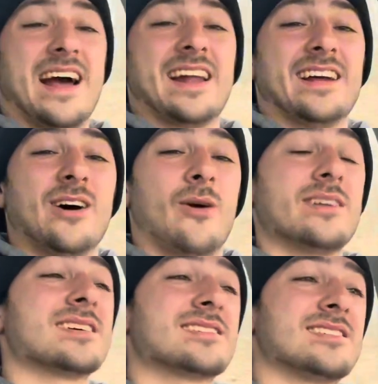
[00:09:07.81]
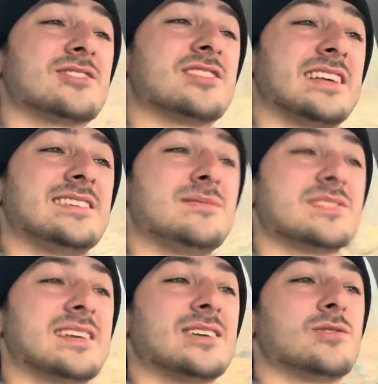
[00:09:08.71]
And I know it's like such an easy
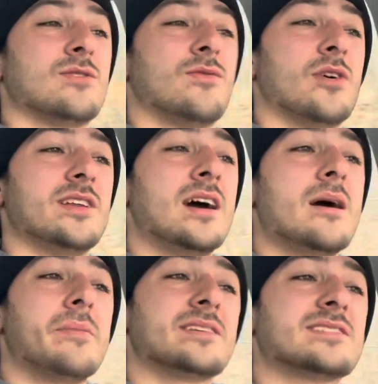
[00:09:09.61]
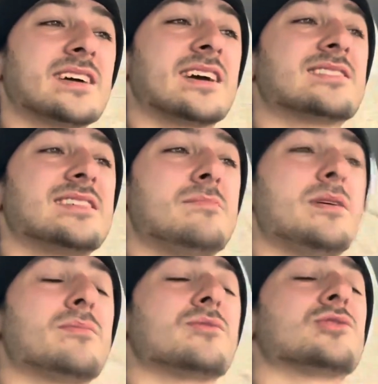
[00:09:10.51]
mistake to avoid, but it's like I see
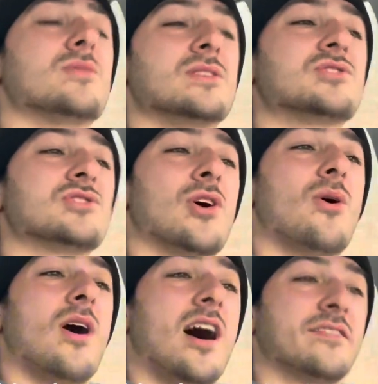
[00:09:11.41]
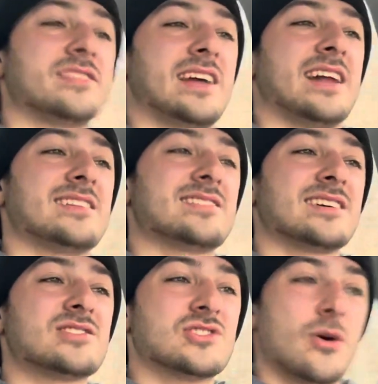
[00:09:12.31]
people do it so often, and it's
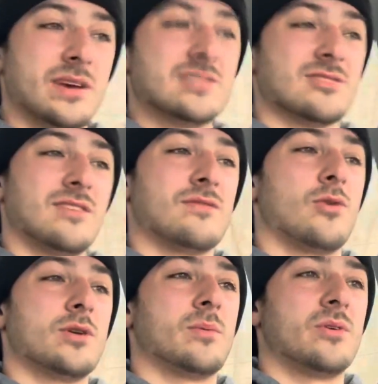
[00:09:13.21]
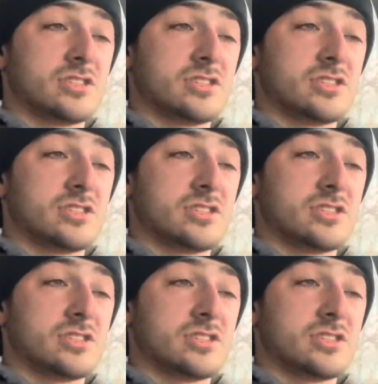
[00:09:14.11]
like so easily avoidable.